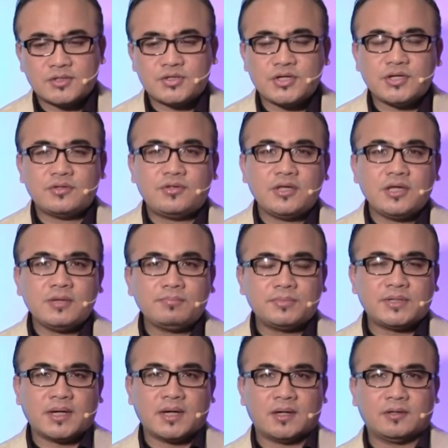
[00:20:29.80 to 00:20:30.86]
See, deep
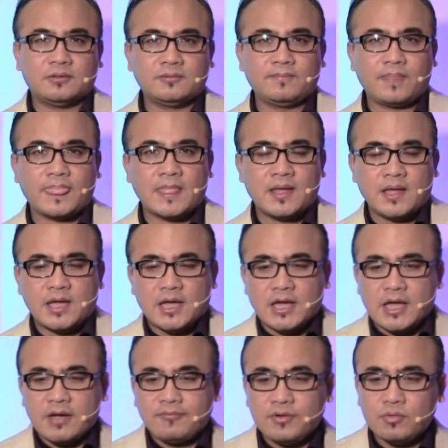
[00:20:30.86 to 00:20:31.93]
down,
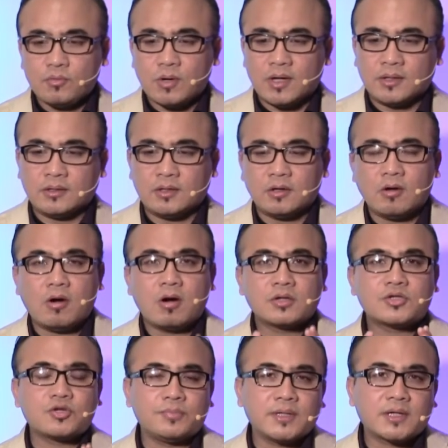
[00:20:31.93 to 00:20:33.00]
everyone
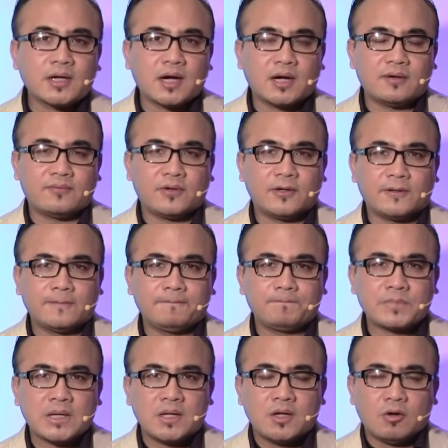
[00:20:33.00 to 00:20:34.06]
longs to be covered.
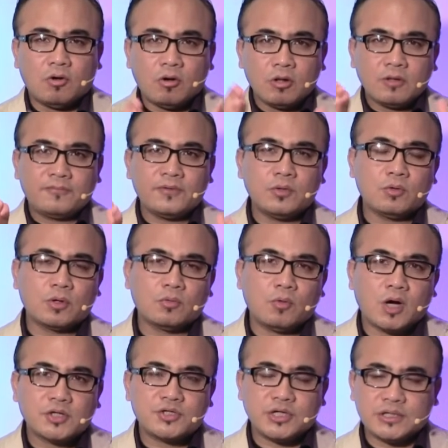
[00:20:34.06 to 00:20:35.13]
All of you who are
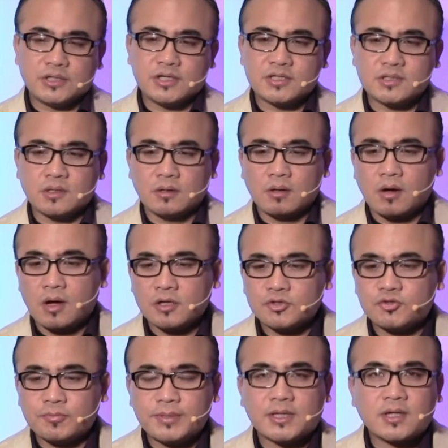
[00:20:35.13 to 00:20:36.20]
watching this
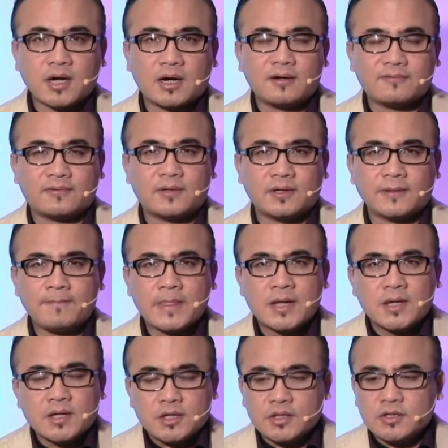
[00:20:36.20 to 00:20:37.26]
longs to be covered
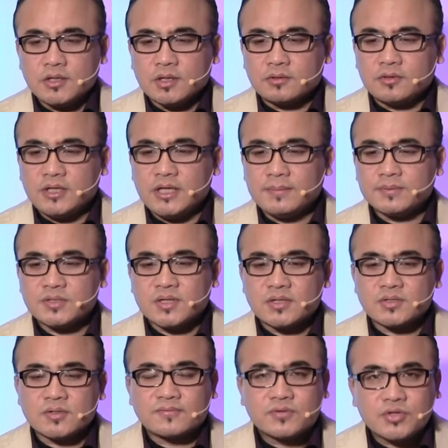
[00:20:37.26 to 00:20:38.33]
in your deep
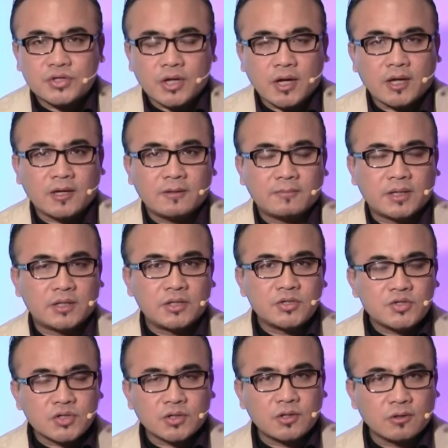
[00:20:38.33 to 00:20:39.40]
sense of shame and
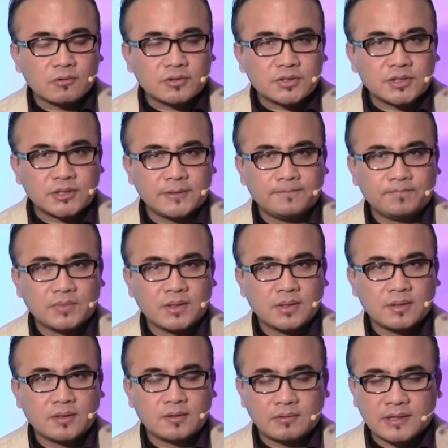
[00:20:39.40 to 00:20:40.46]
insecurity,
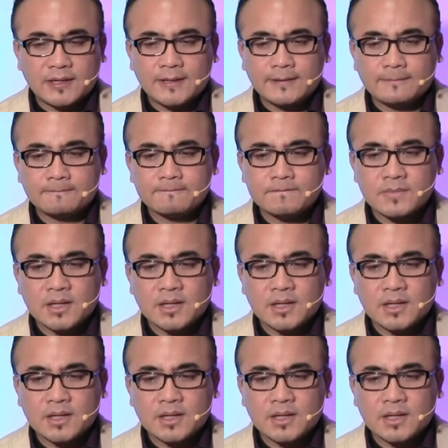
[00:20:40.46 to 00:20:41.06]
right?